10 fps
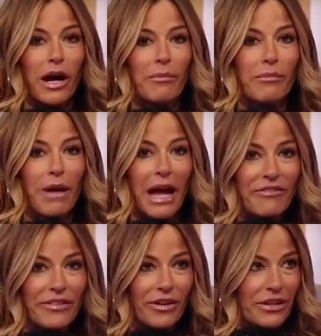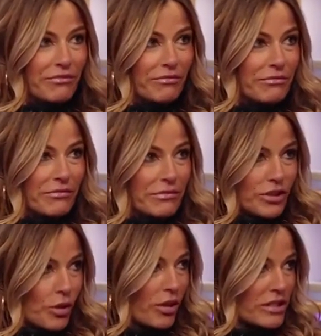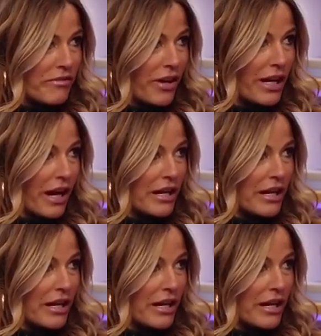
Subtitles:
I feel that New York is a very honest